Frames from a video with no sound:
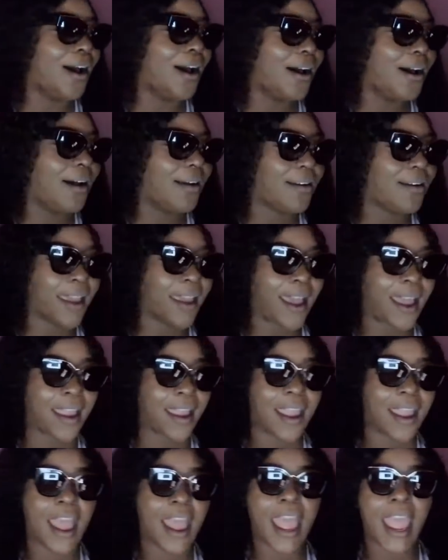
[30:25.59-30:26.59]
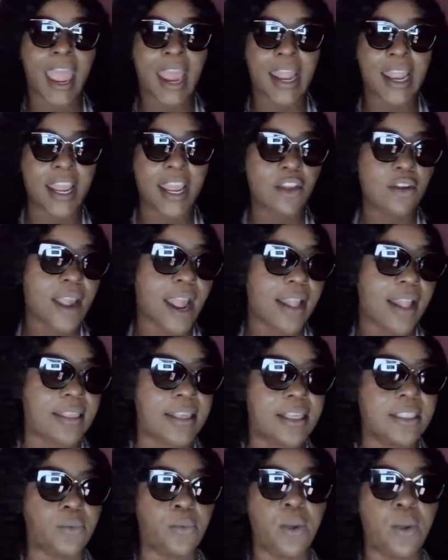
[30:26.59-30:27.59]
Okay, and then you got
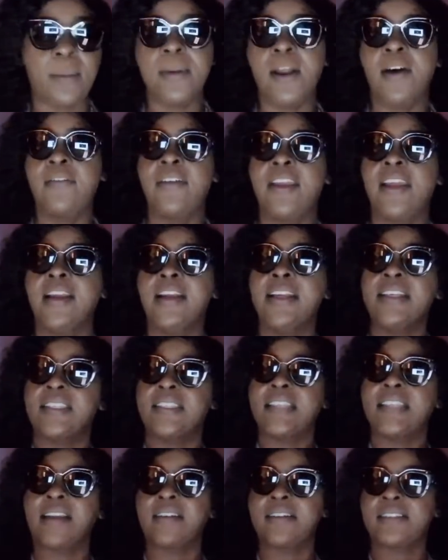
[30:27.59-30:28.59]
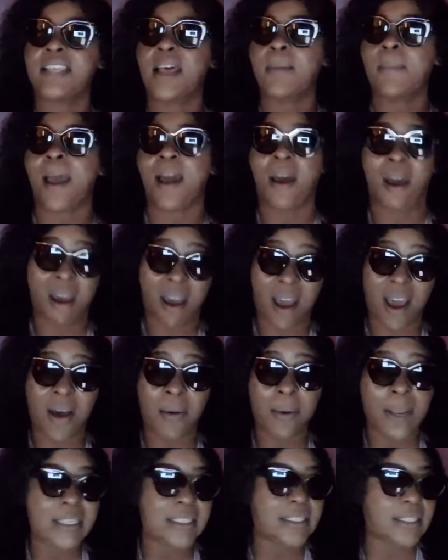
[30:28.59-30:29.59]
these women over here in this sector talking about,
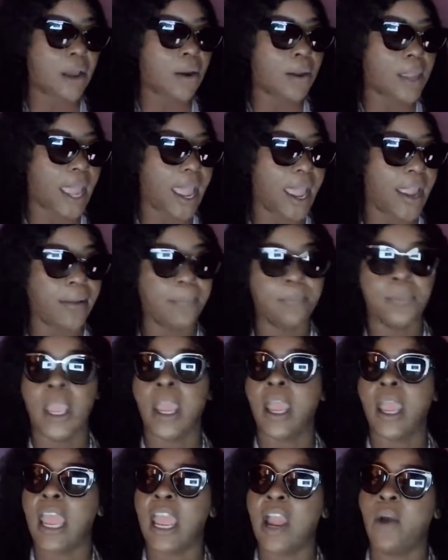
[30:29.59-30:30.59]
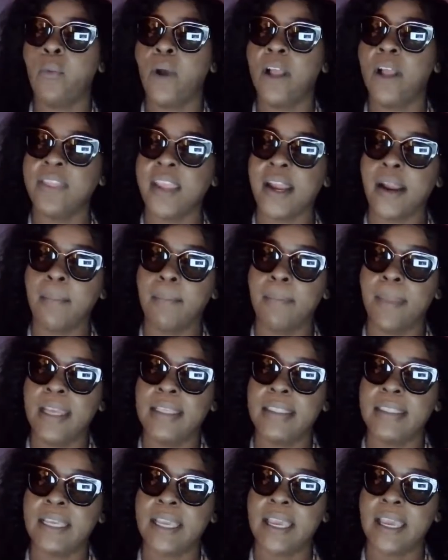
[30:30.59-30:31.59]
oh, it's okay. And what they're
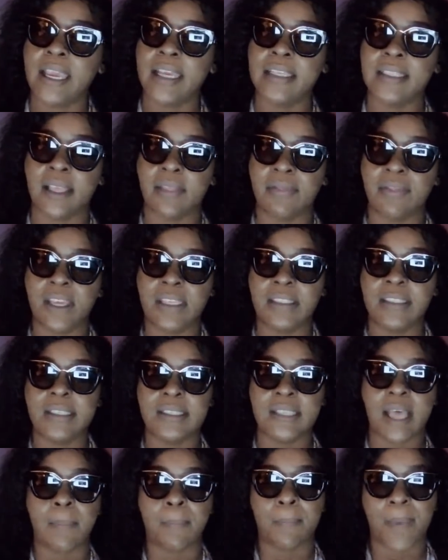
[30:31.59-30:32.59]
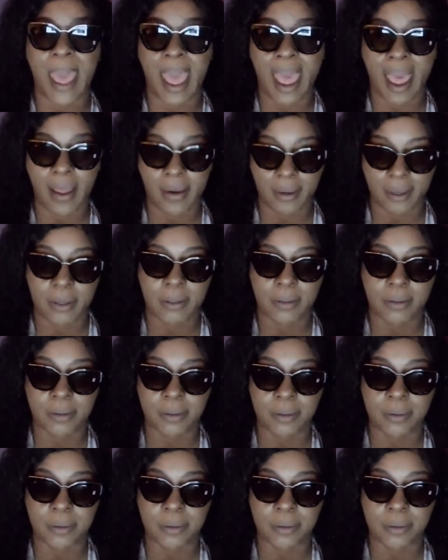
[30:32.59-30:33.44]
missing is this is a pattern.